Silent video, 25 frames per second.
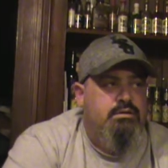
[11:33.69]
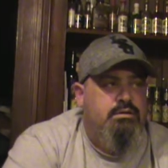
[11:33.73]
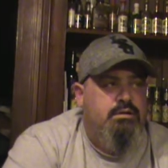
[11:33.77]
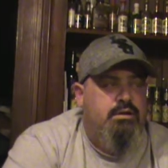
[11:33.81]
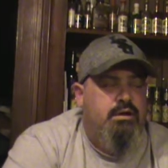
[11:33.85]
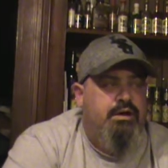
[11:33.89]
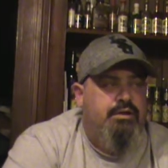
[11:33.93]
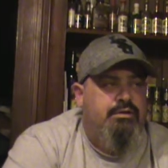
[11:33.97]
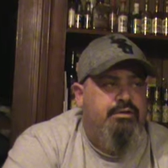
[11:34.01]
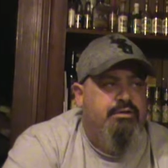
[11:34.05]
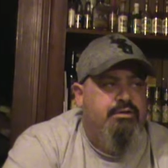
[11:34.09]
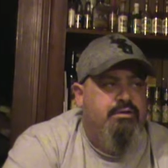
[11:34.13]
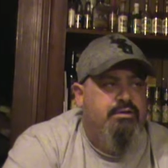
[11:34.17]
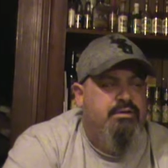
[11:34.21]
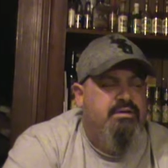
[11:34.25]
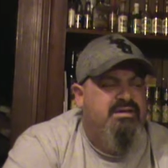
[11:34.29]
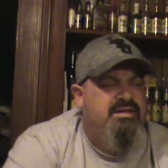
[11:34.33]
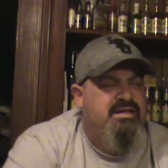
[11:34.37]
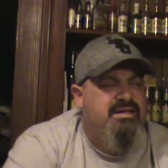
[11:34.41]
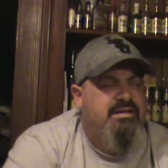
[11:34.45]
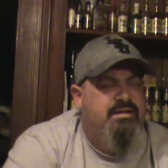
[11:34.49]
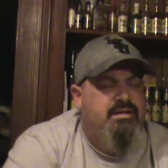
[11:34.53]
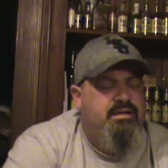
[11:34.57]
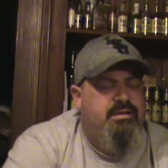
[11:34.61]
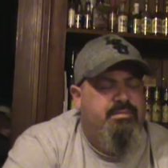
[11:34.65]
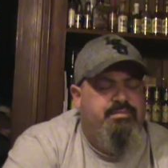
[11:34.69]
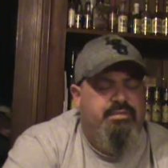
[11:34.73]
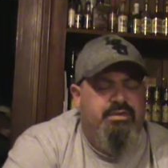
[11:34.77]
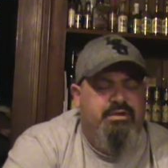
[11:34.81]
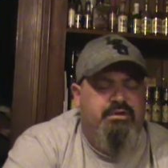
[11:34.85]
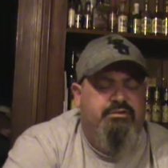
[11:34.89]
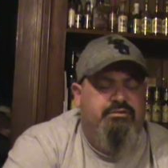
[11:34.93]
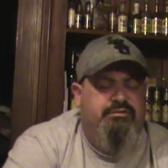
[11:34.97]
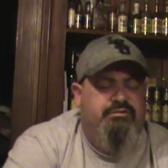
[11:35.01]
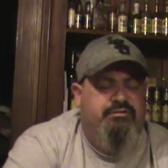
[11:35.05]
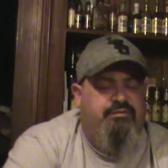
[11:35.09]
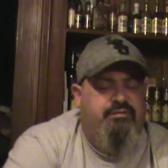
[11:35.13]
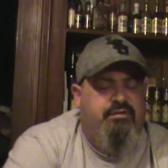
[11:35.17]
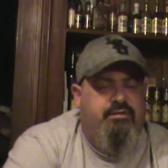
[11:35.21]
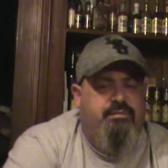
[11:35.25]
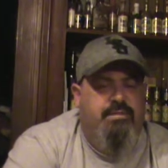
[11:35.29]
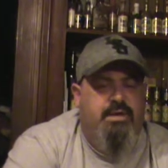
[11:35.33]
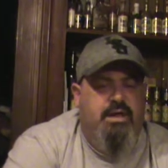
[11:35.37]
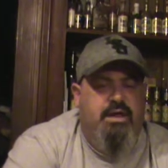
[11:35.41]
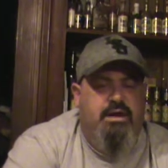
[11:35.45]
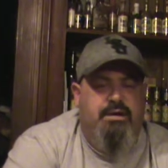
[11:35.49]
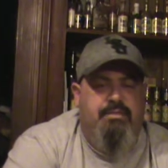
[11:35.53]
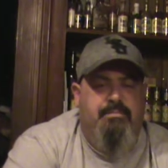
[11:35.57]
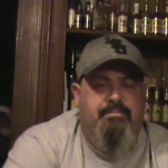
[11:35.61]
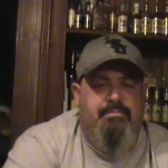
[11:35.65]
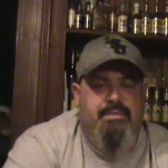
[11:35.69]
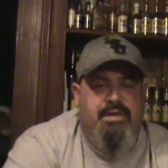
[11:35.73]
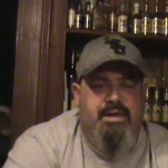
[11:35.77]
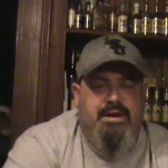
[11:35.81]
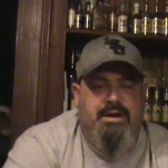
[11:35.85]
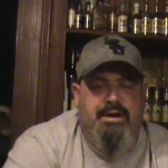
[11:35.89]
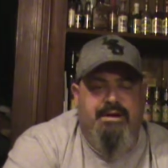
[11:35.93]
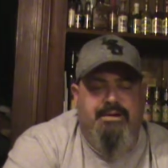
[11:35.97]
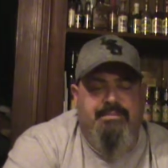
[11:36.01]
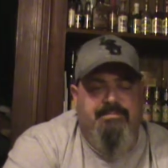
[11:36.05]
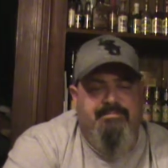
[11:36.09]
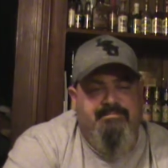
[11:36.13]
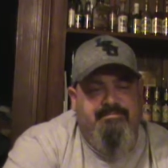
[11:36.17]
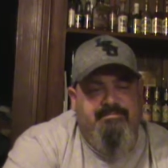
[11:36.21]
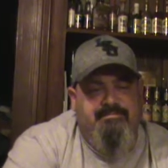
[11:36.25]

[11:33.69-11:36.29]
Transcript: Other than, it, it builds for about a minute,